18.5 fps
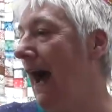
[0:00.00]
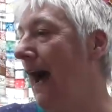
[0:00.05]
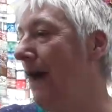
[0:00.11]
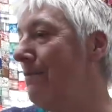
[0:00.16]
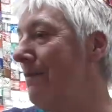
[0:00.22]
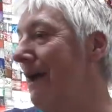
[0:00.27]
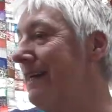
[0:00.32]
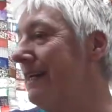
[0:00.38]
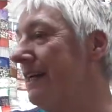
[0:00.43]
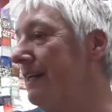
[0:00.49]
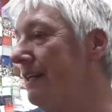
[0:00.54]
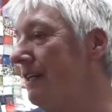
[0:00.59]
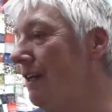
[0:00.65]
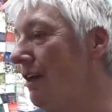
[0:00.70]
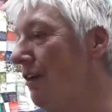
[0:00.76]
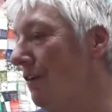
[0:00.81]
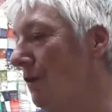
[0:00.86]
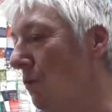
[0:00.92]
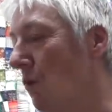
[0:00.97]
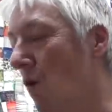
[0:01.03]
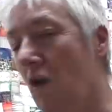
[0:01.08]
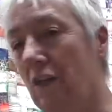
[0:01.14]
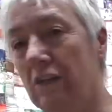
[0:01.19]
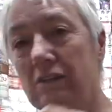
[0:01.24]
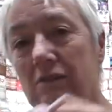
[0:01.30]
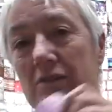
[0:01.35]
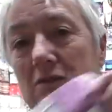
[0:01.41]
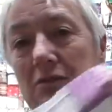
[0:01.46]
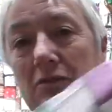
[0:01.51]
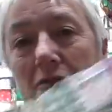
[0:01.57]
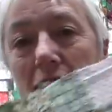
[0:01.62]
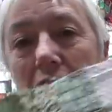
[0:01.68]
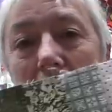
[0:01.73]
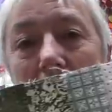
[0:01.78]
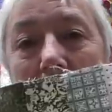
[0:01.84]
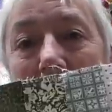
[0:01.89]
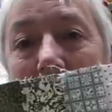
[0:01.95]
I made another one
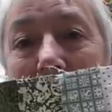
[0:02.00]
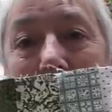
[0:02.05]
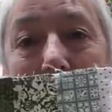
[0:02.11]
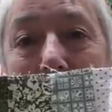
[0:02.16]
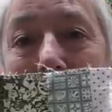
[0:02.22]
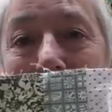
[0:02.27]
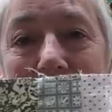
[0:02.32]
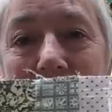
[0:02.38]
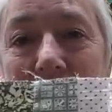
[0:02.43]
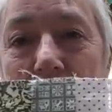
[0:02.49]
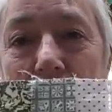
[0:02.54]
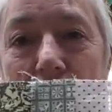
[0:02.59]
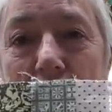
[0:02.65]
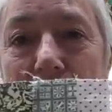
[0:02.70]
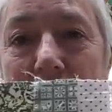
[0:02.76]
in pinks and